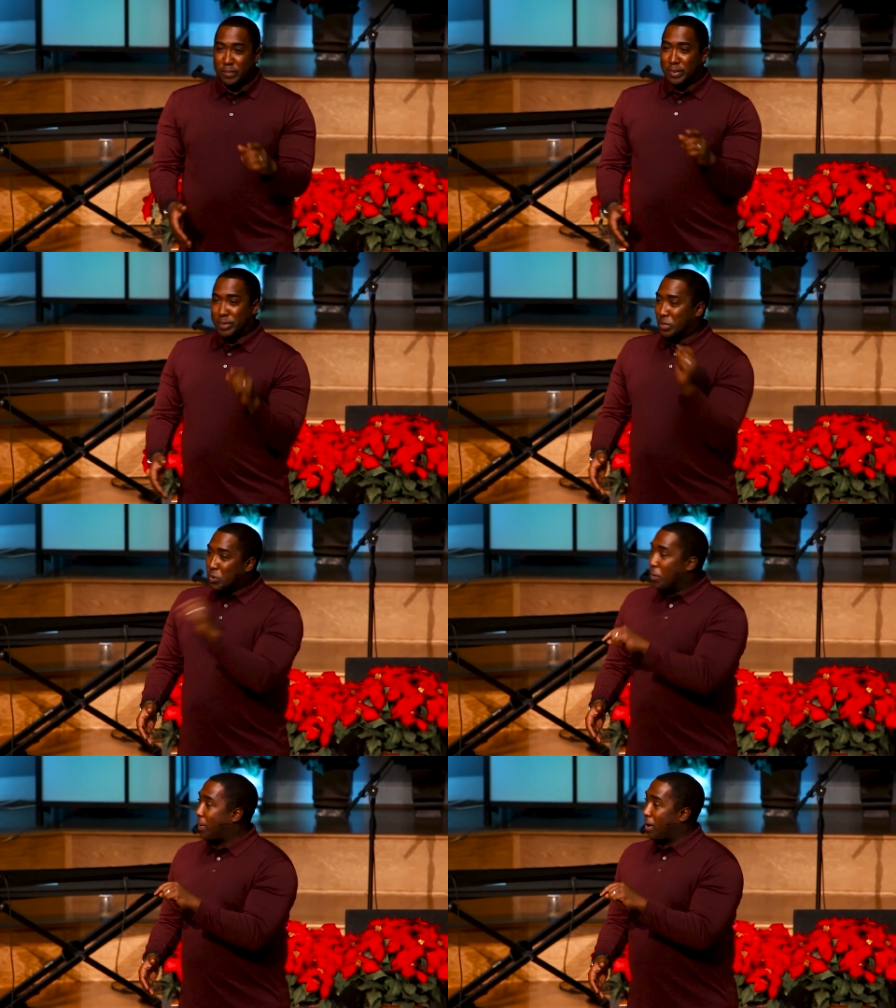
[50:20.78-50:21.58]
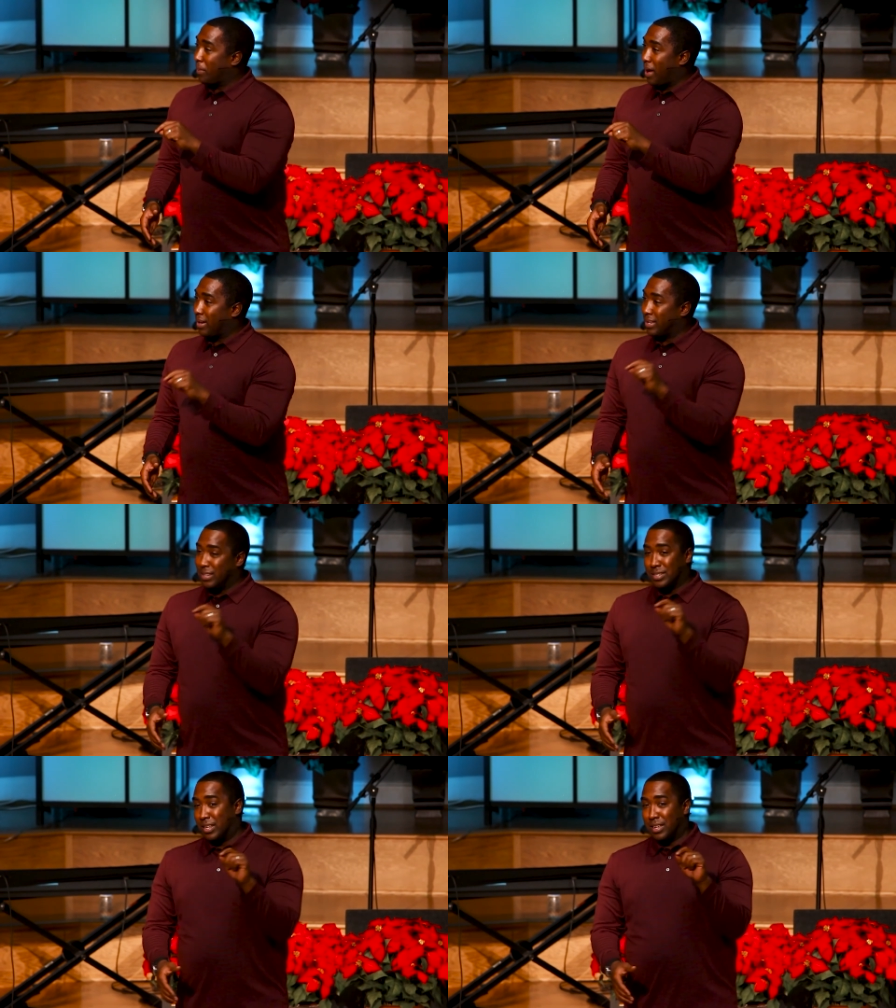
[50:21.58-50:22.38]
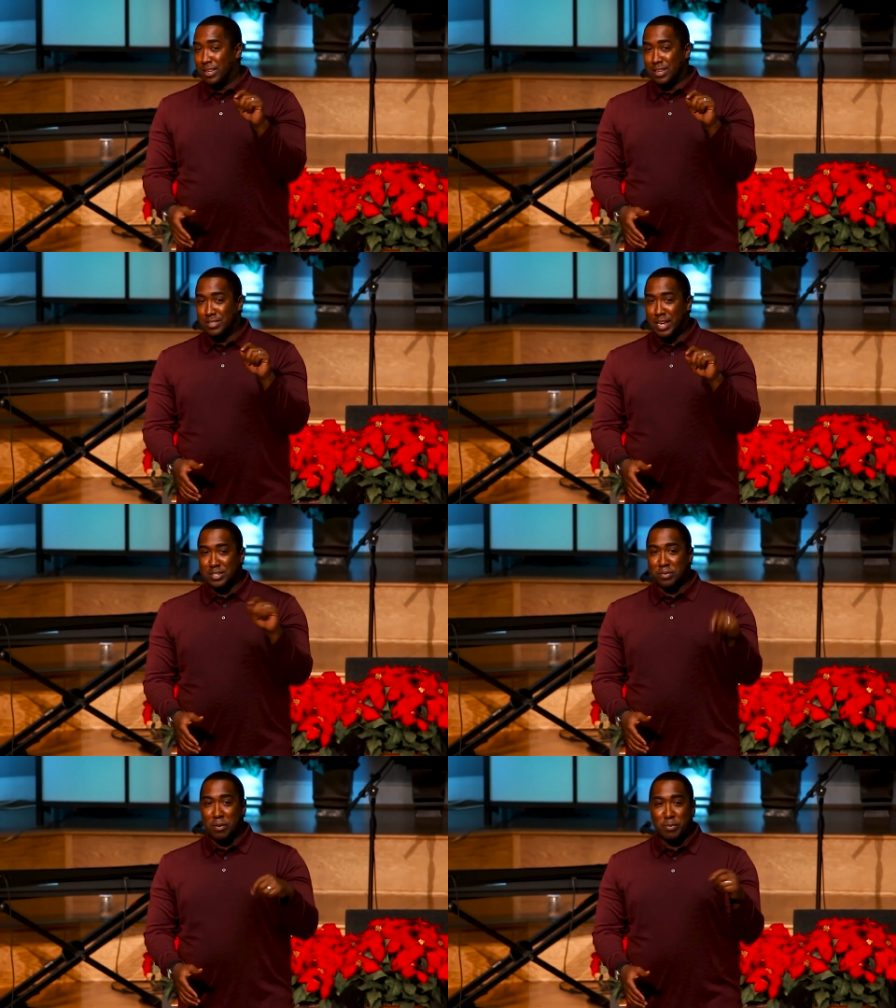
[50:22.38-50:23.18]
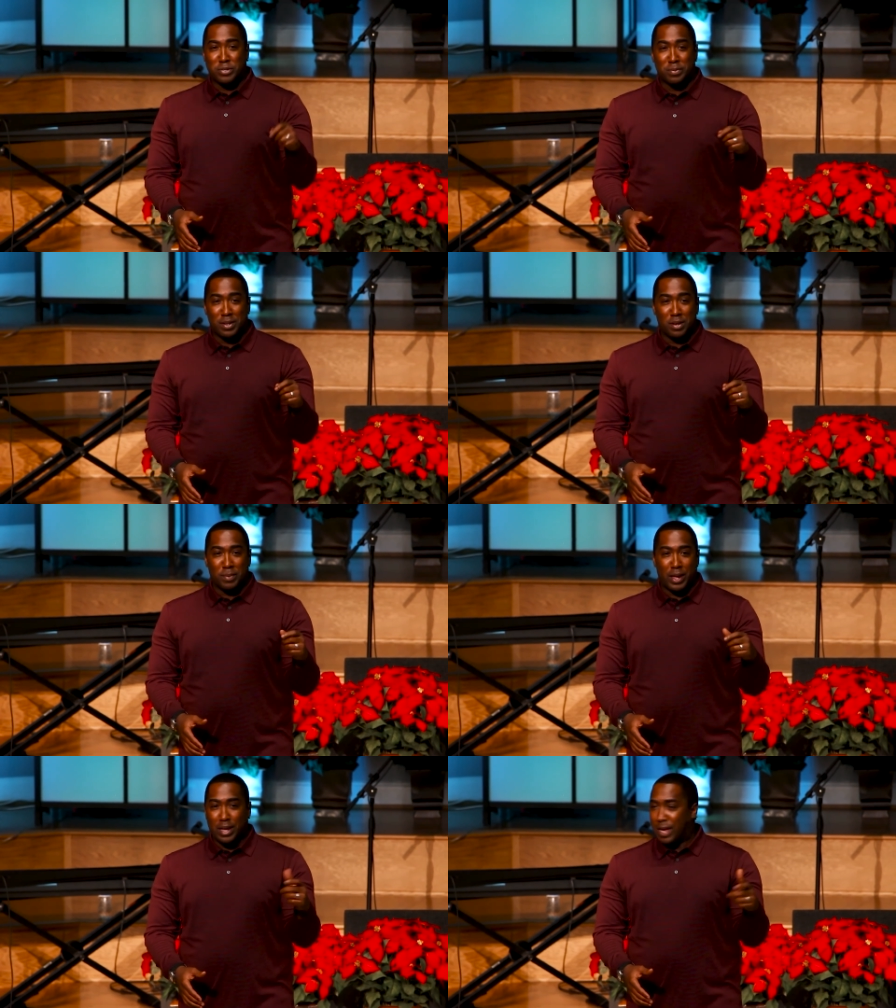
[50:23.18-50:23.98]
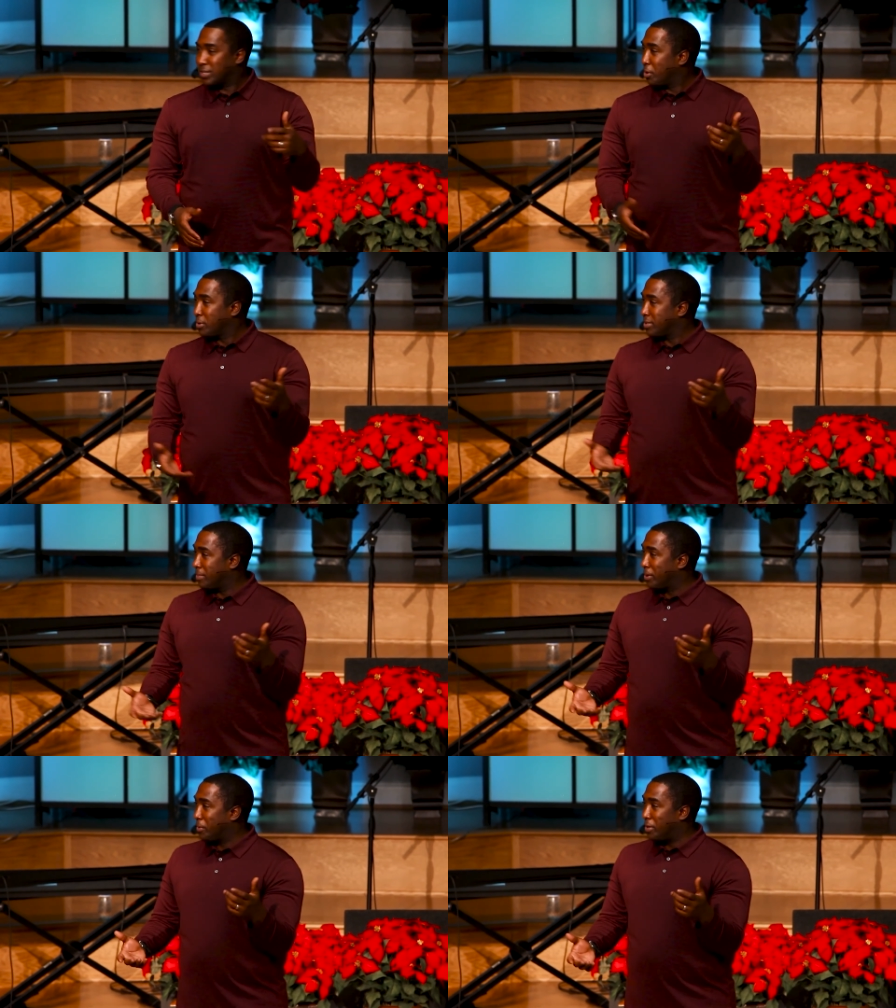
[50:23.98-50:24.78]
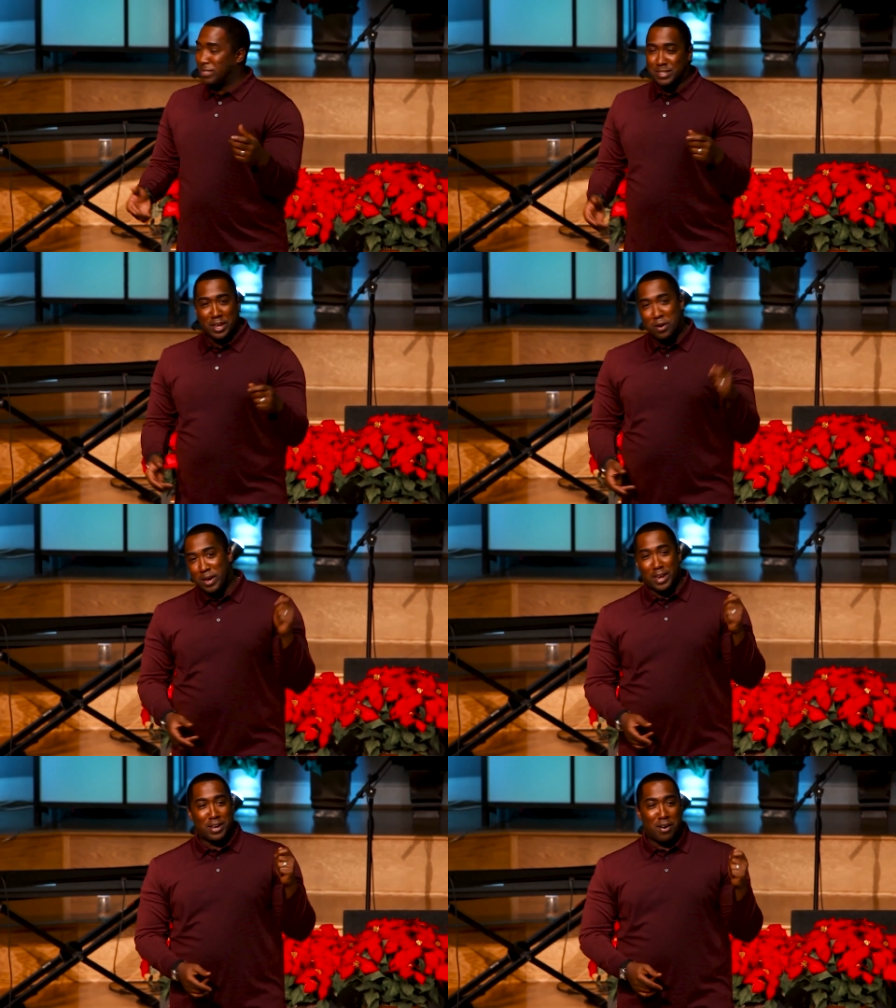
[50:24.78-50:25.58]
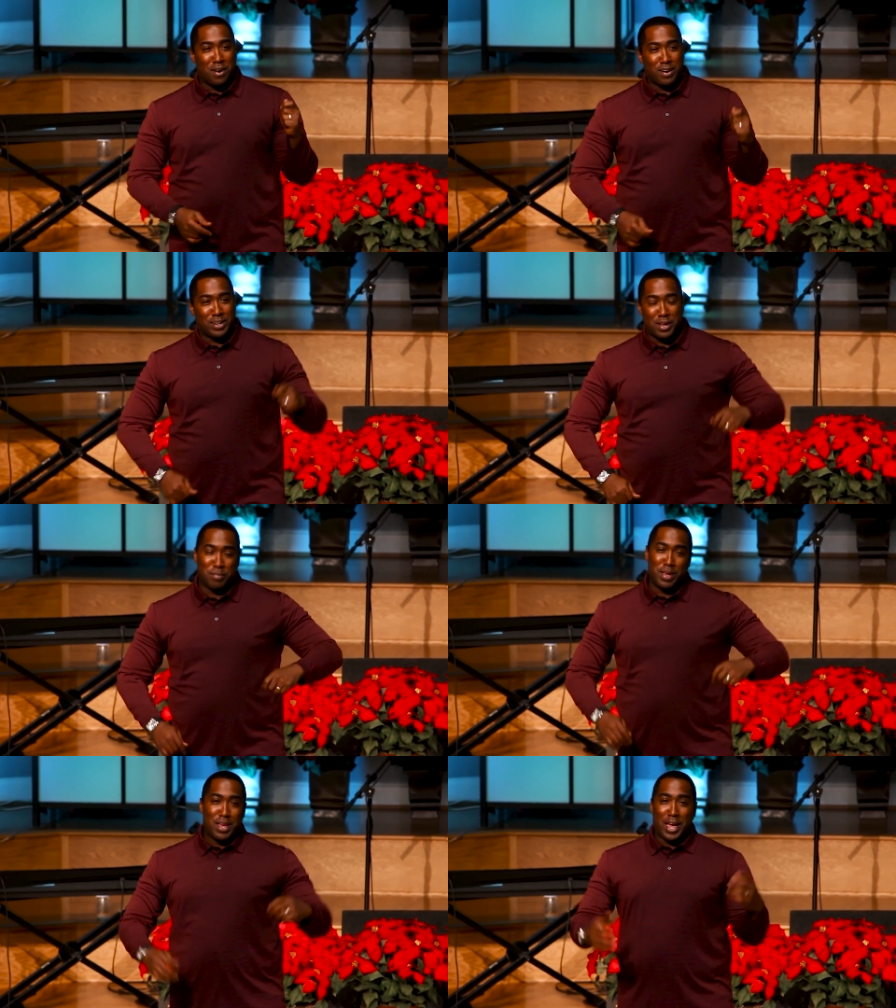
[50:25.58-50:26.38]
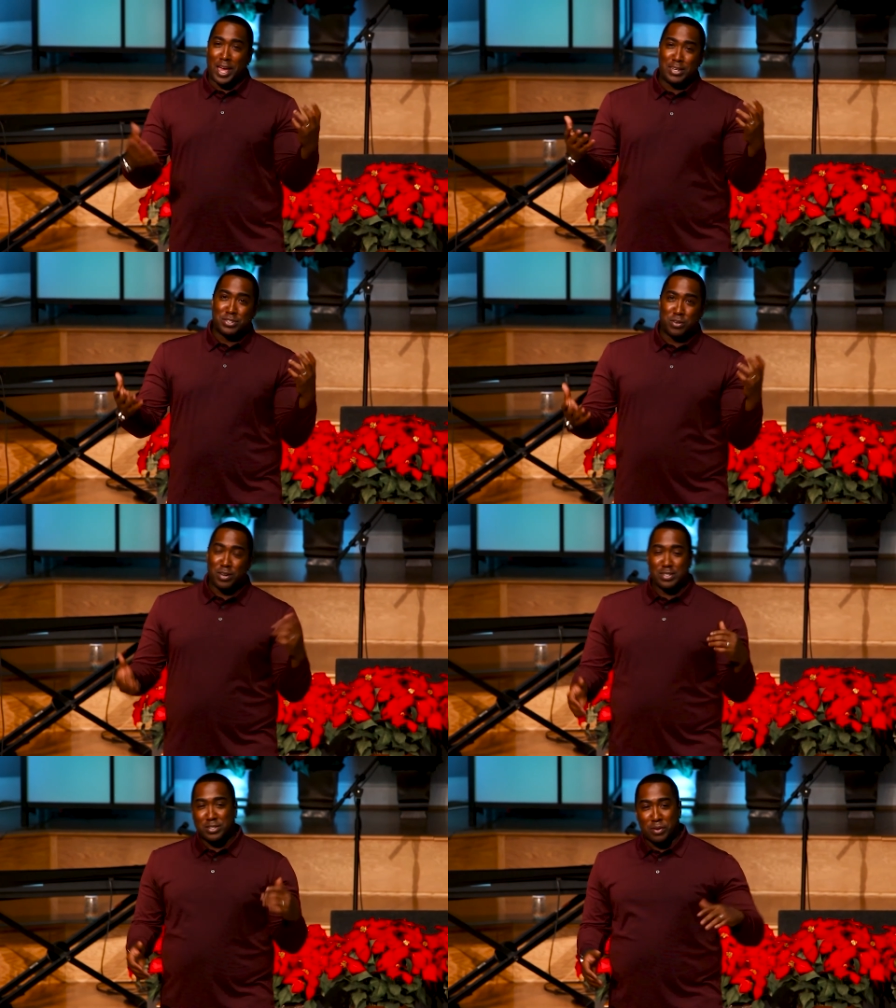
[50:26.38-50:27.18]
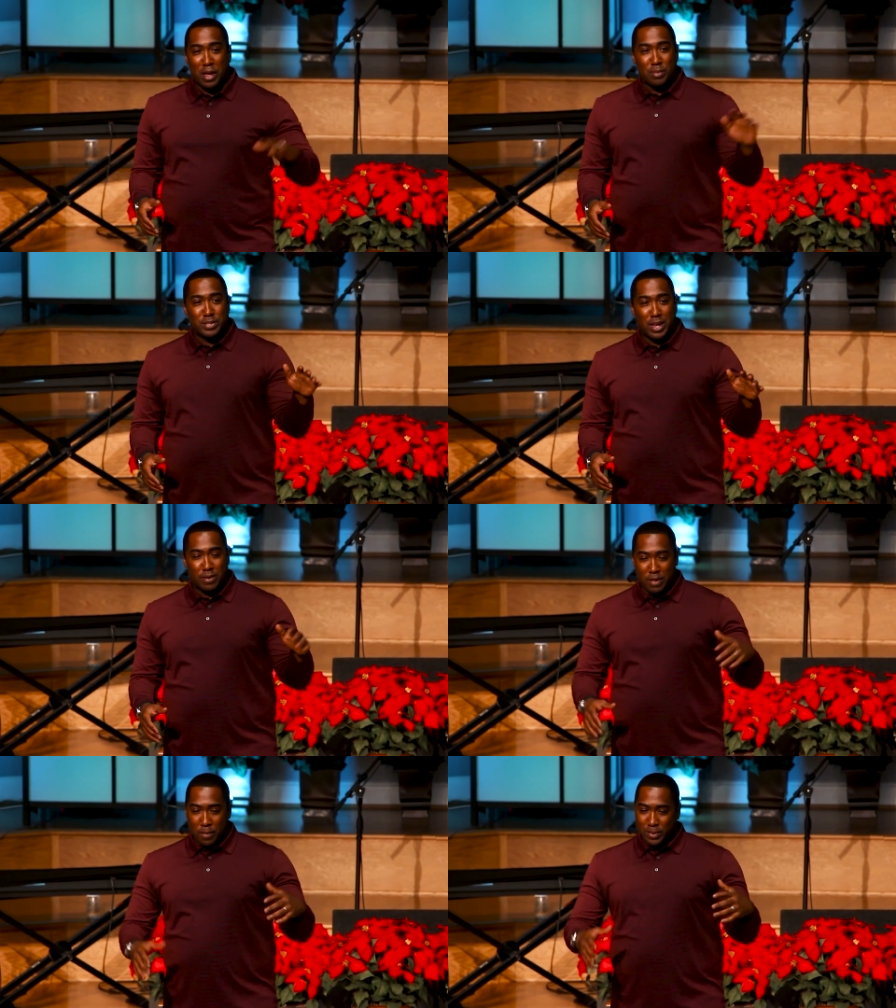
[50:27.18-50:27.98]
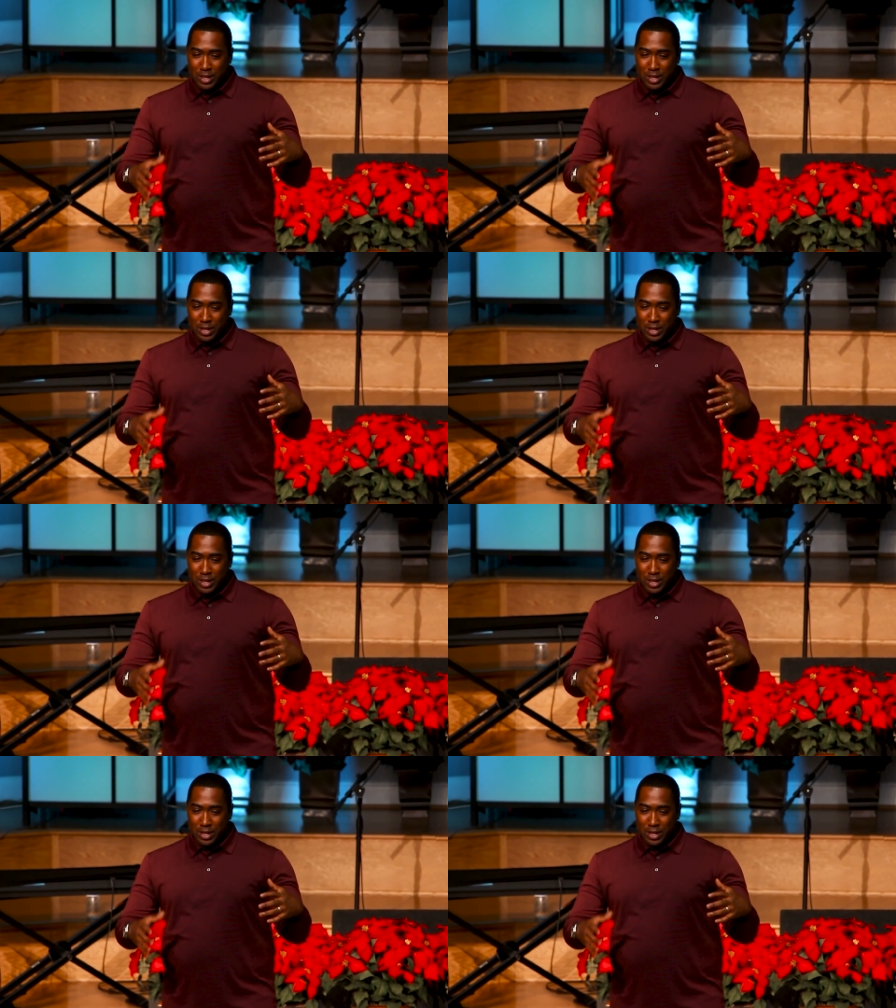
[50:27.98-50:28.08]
But, but the cool part about it is, it's not just a membership club like Costco or something where you just say, Oh, I got a card and I'm, I got insurance, and so now I'm saved.